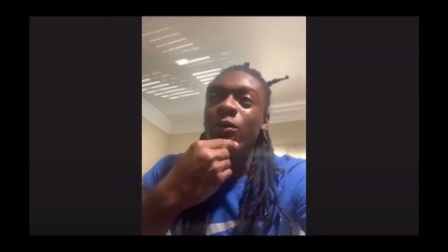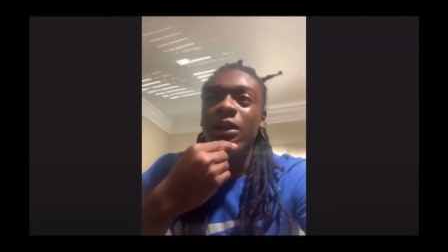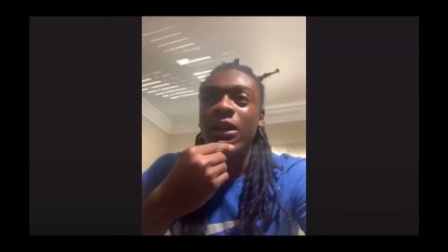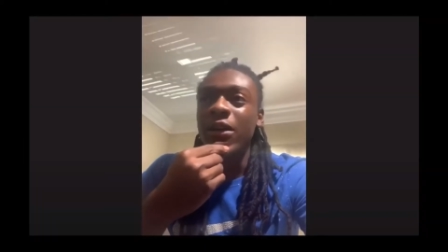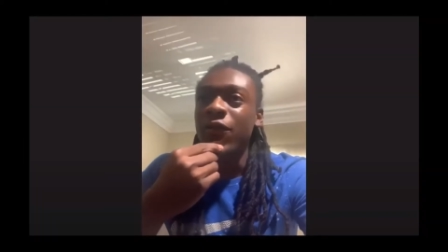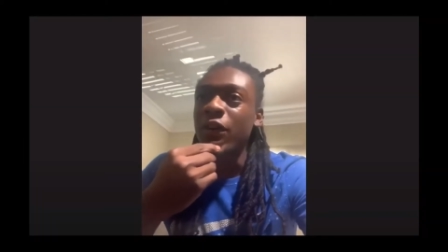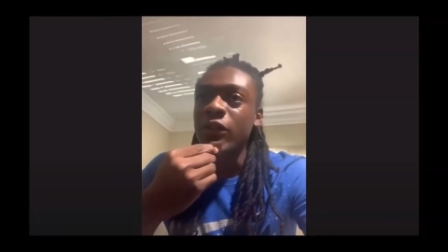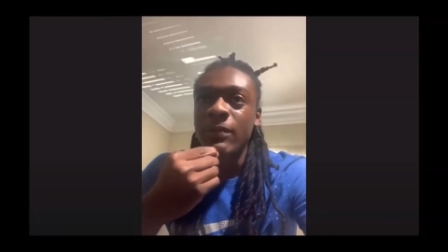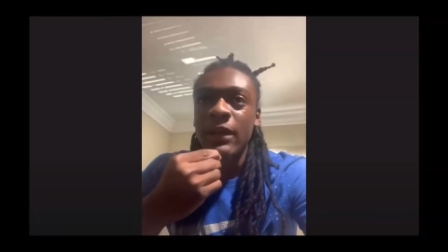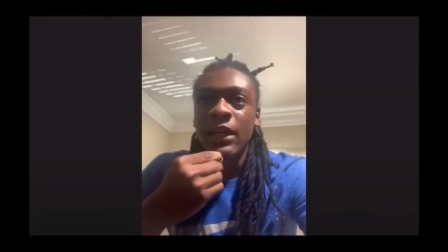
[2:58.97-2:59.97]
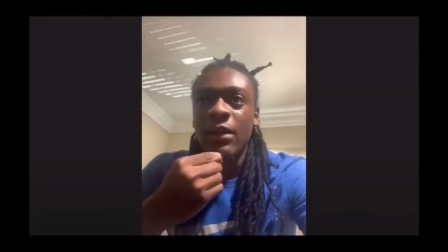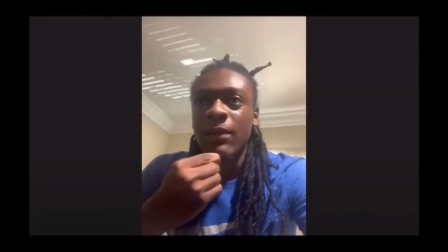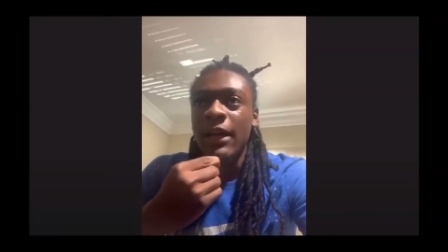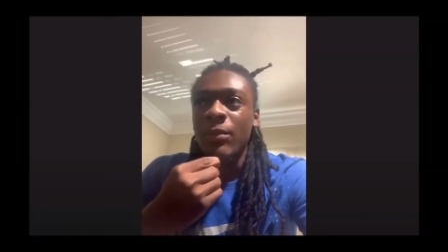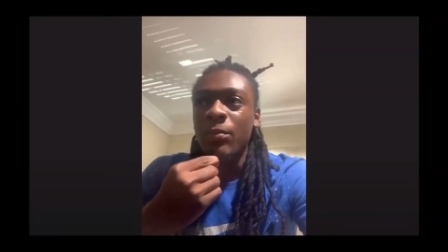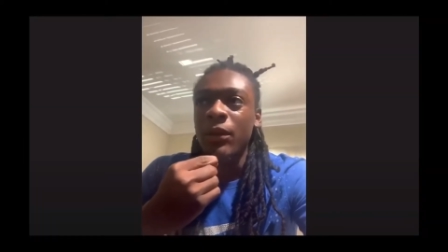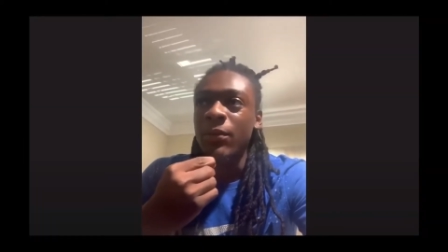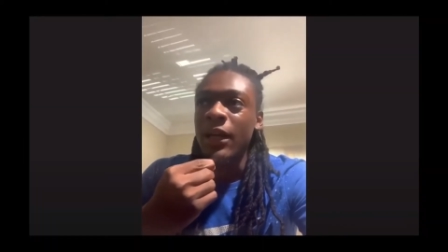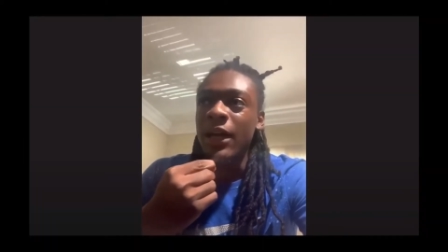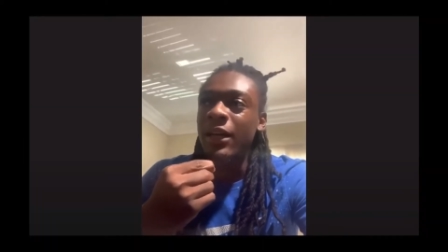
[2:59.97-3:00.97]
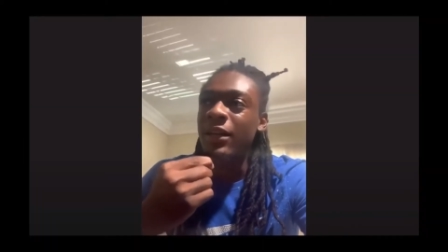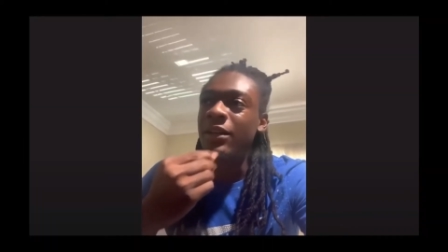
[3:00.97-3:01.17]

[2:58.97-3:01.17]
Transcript: at first, man. I'm like, people out here,